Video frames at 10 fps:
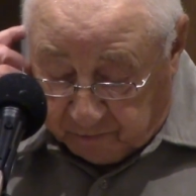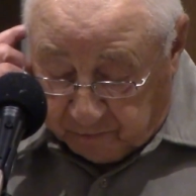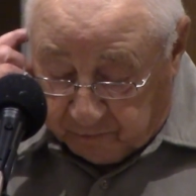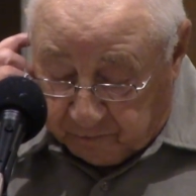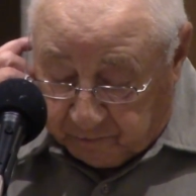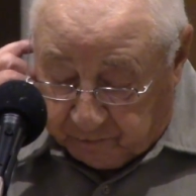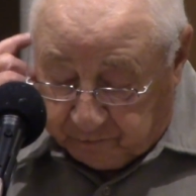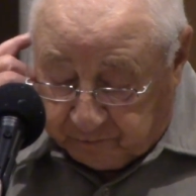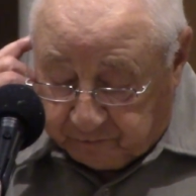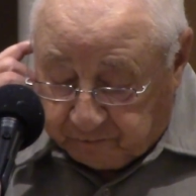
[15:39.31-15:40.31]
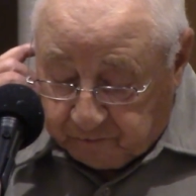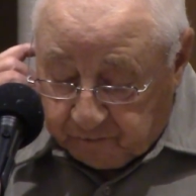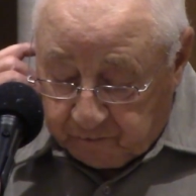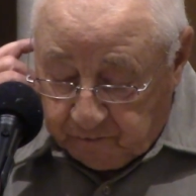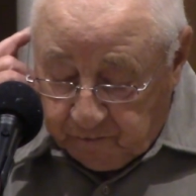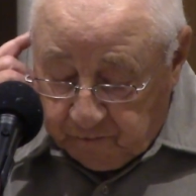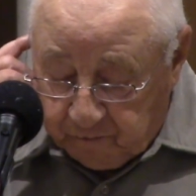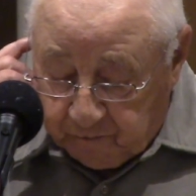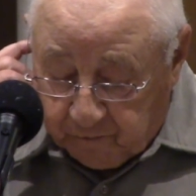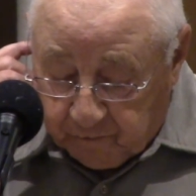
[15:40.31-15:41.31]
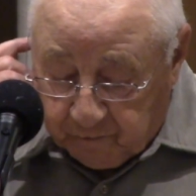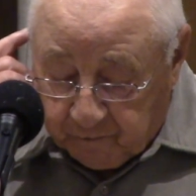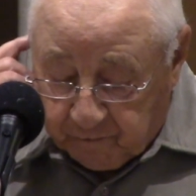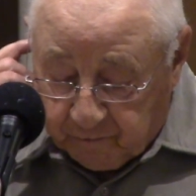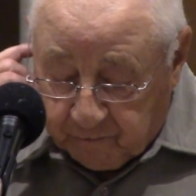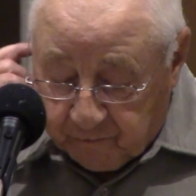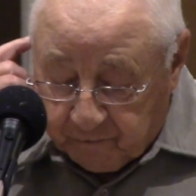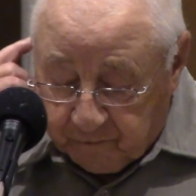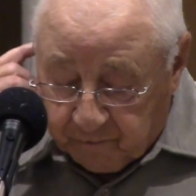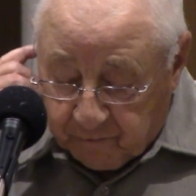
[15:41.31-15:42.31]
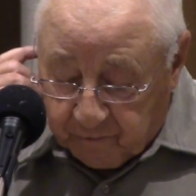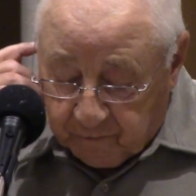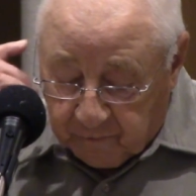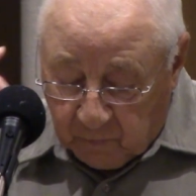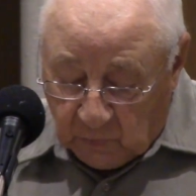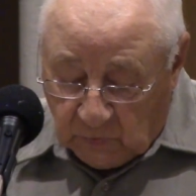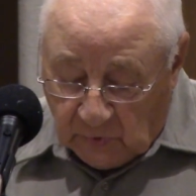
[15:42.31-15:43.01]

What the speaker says: Nothing is said.